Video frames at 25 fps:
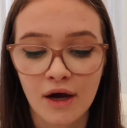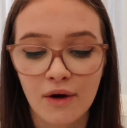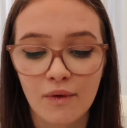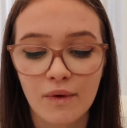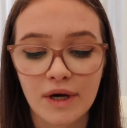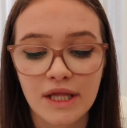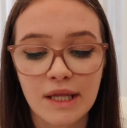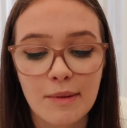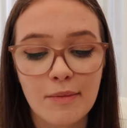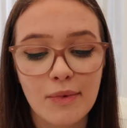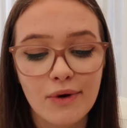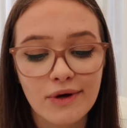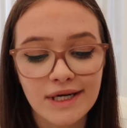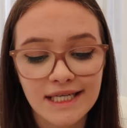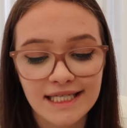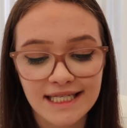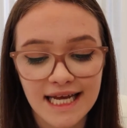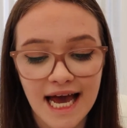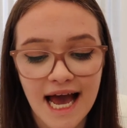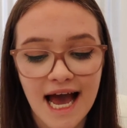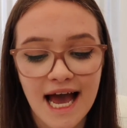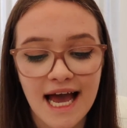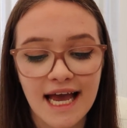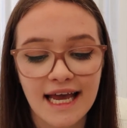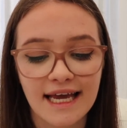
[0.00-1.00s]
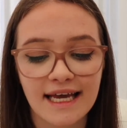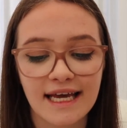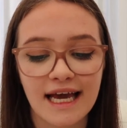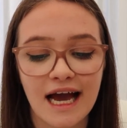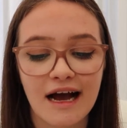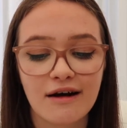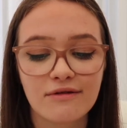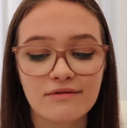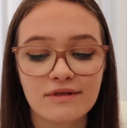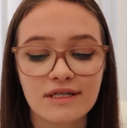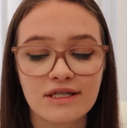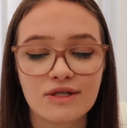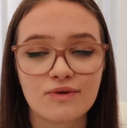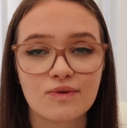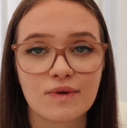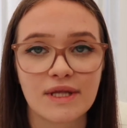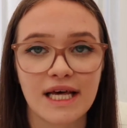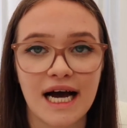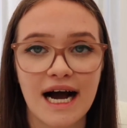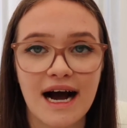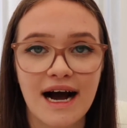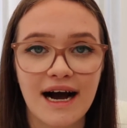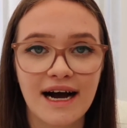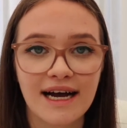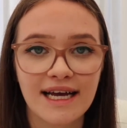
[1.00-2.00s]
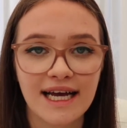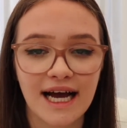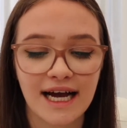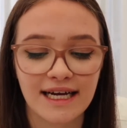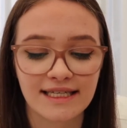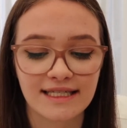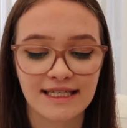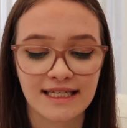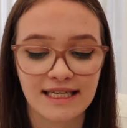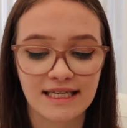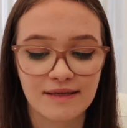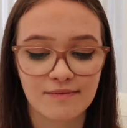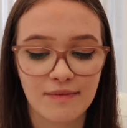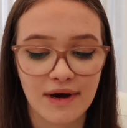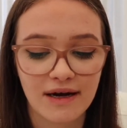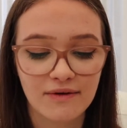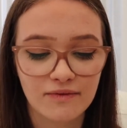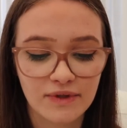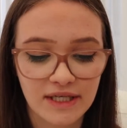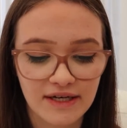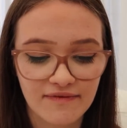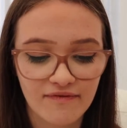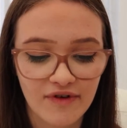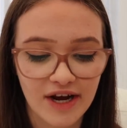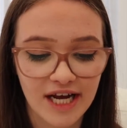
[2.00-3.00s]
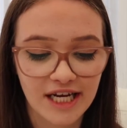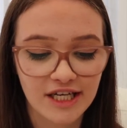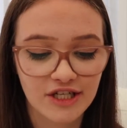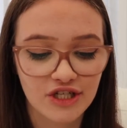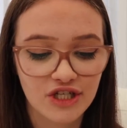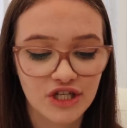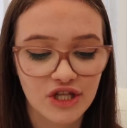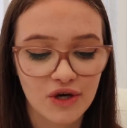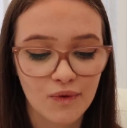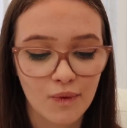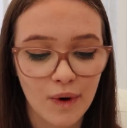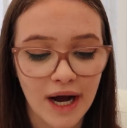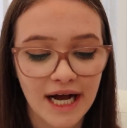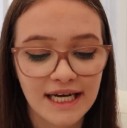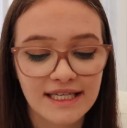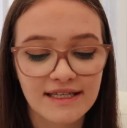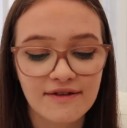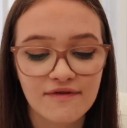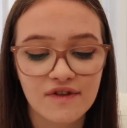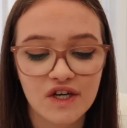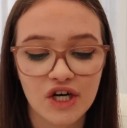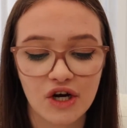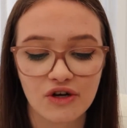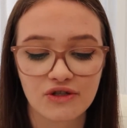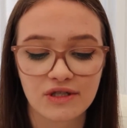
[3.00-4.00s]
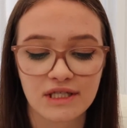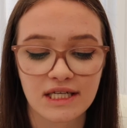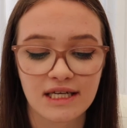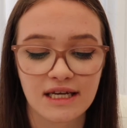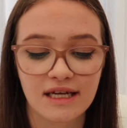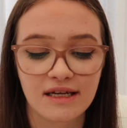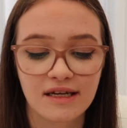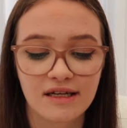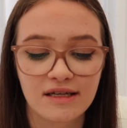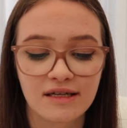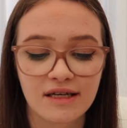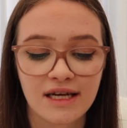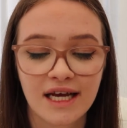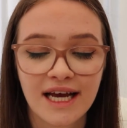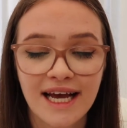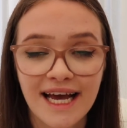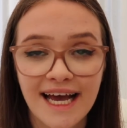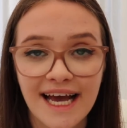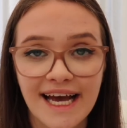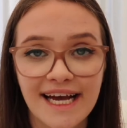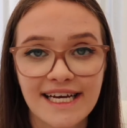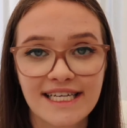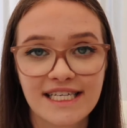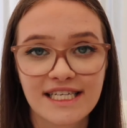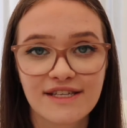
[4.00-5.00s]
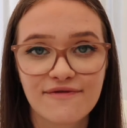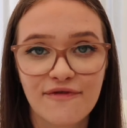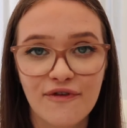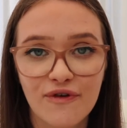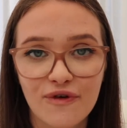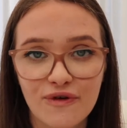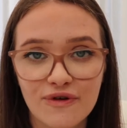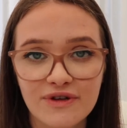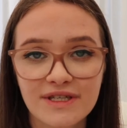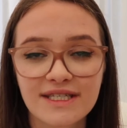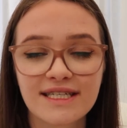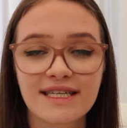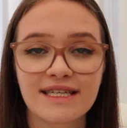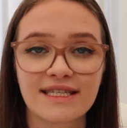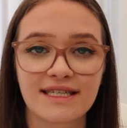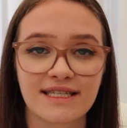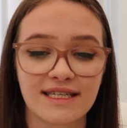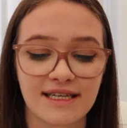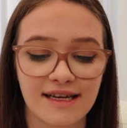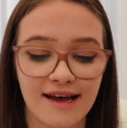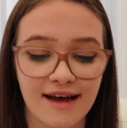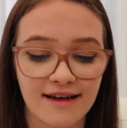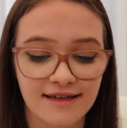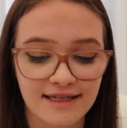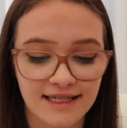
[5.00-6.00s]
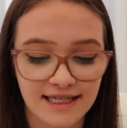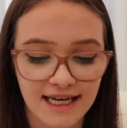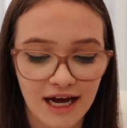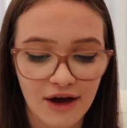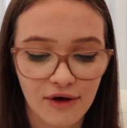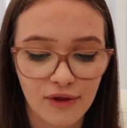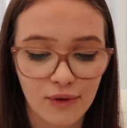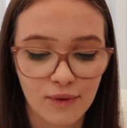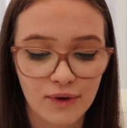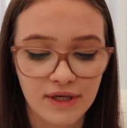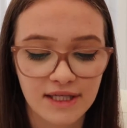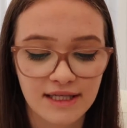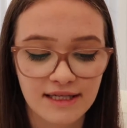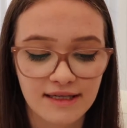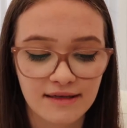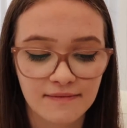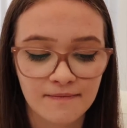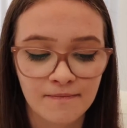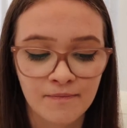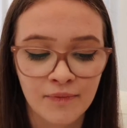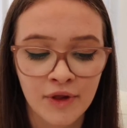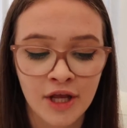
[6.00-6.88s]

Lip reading: When the moist air encounters with the high Andes mountain range to the west of the continent, it is forced to turn southwards,